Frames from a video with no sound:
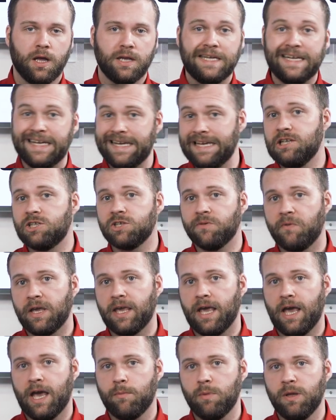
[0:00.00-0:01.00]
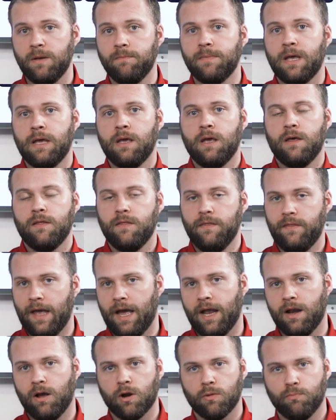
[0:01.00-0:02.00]
needs of a cabin
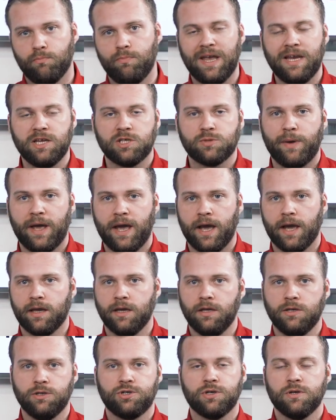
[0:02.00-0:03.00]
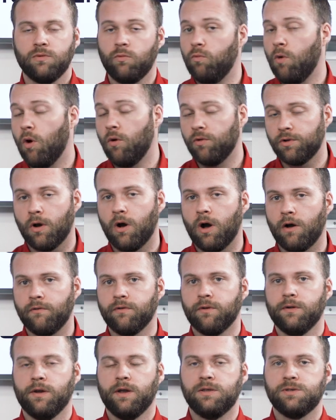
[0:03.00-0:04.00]
that our base package won't offer.